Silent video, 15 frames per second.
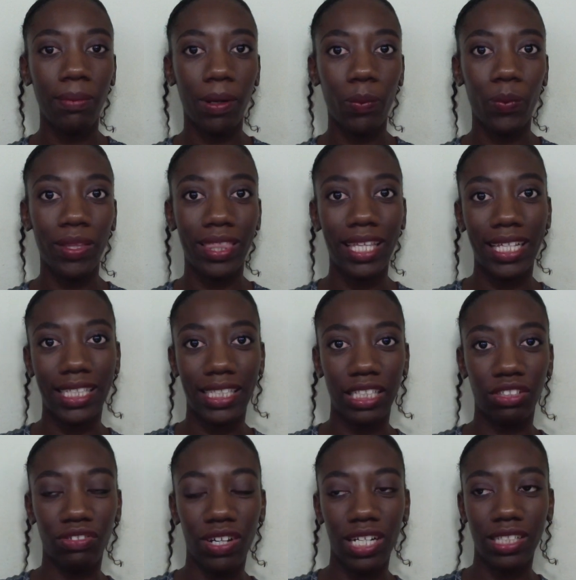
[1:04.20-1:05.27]
up with this
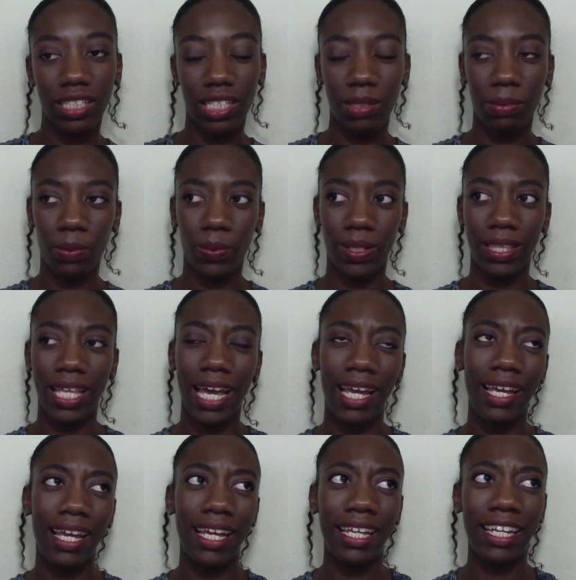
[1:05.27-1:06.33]
and trying to keep up with that.
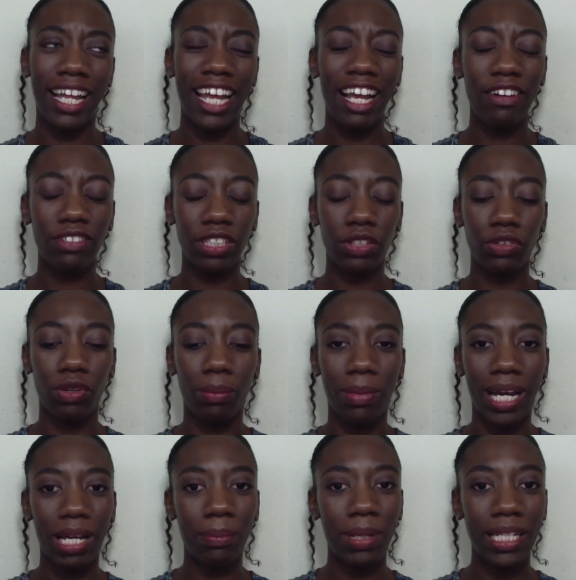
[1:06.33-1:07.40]
And I have to
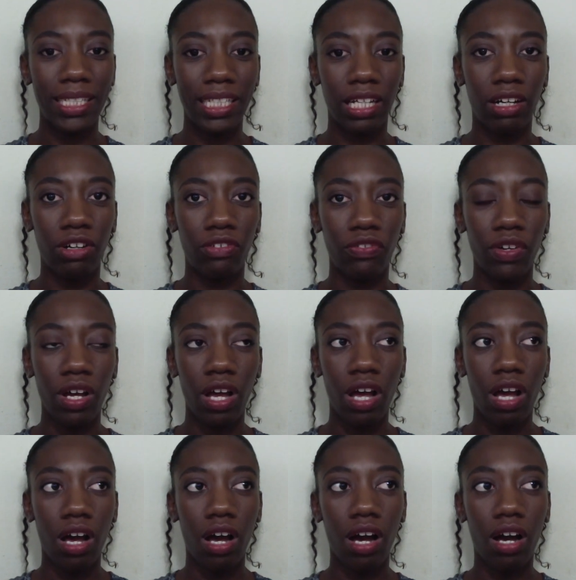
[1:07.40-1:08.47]
remind myself
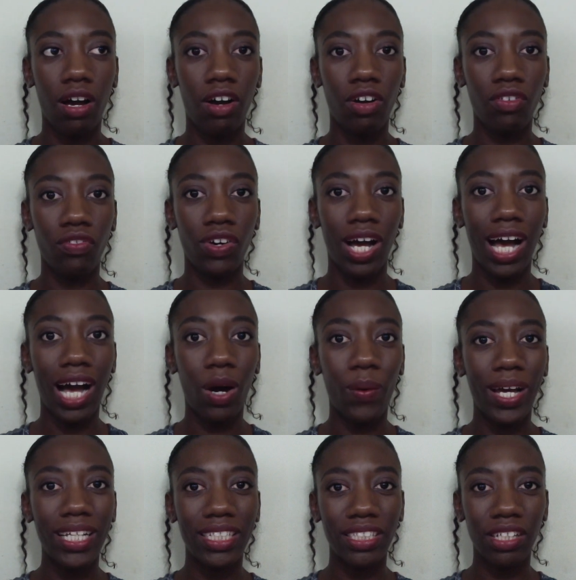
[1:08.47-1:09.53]
of how
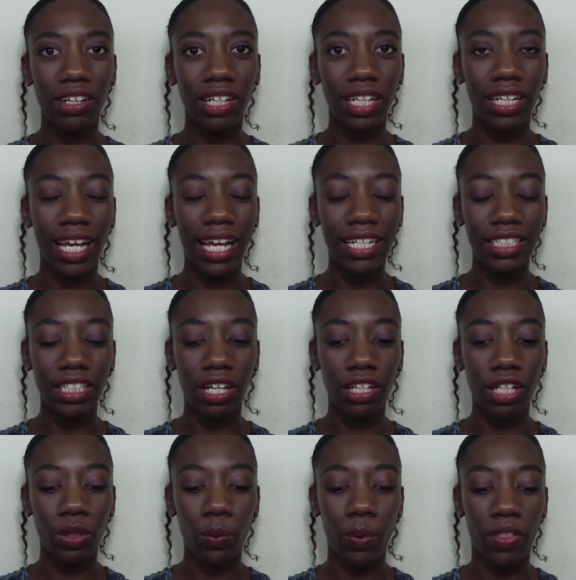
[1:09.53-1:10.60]
I started. I
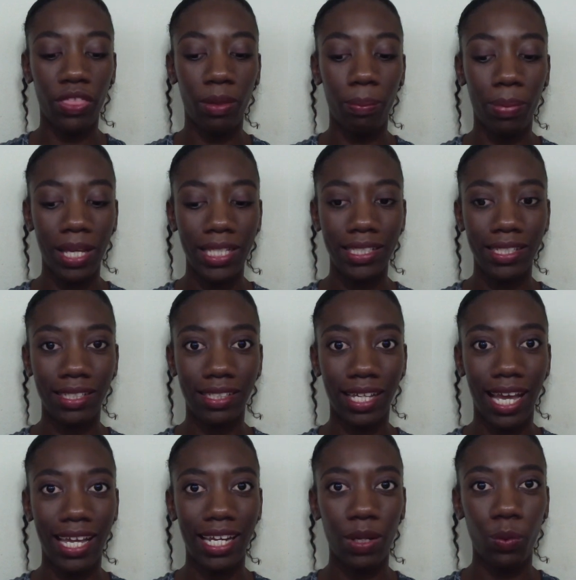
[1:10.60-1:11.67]
started with the basics
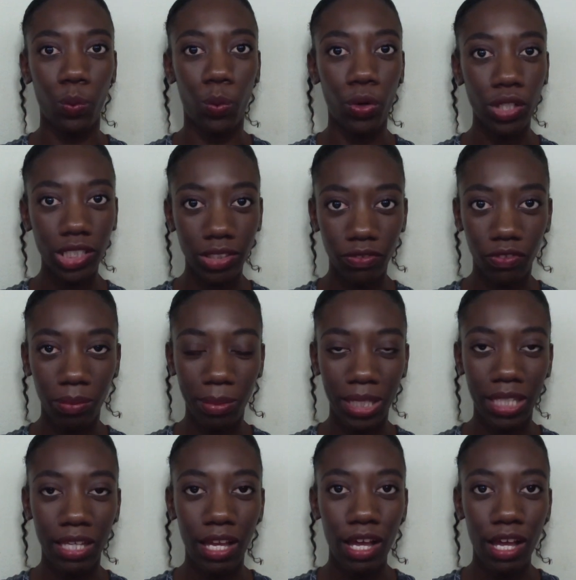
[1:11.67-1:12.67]
and it worked for me.